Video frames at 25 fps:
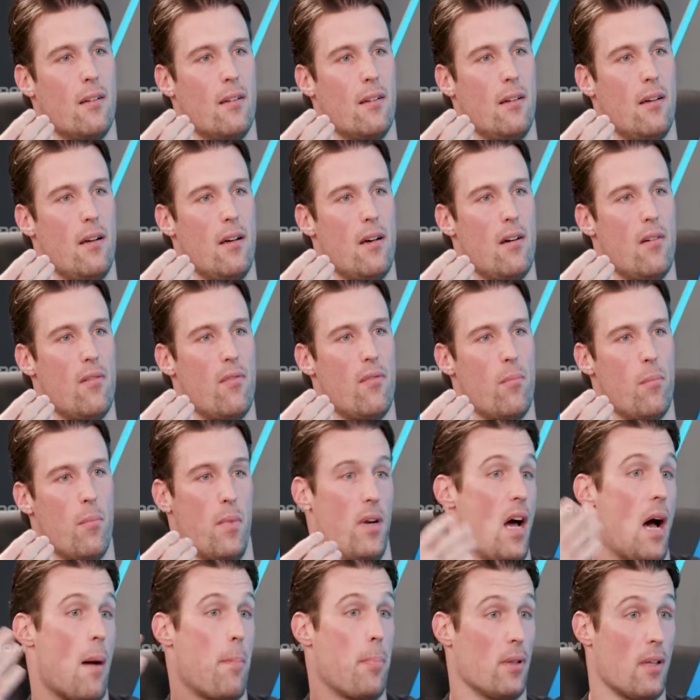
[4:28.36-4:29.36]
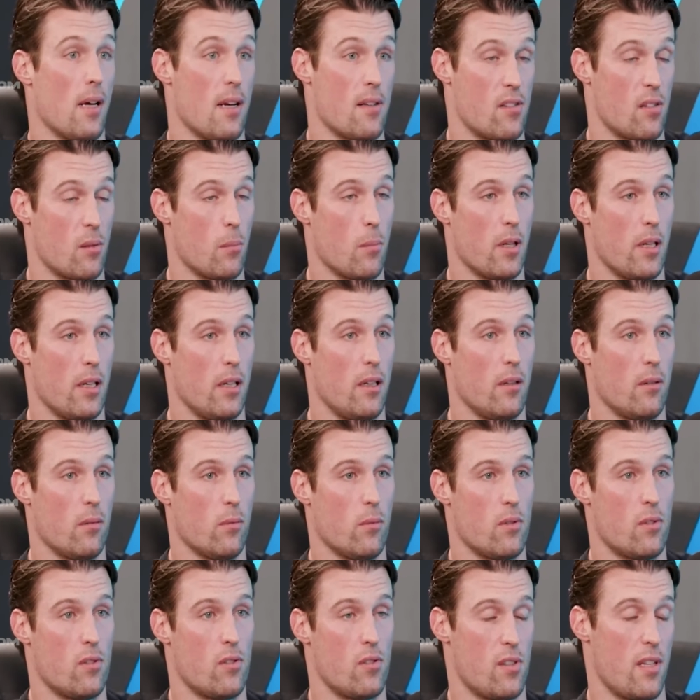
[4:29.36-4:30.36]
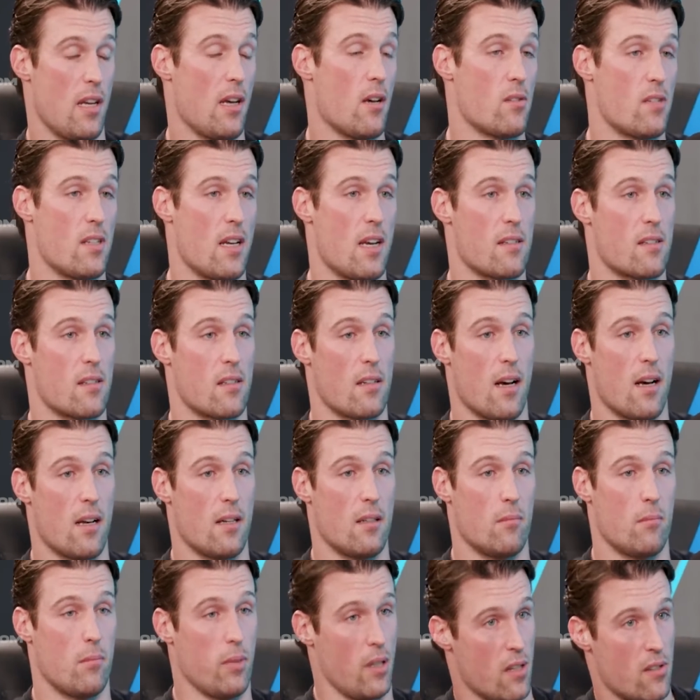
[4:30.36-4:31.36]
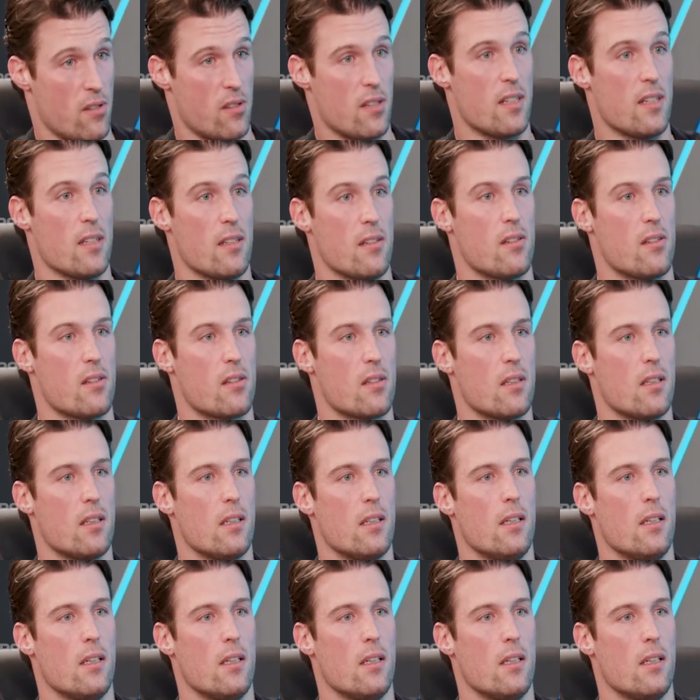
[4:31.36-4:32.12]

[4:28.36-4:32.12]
of monopolizing money, which sounds asinine because it is.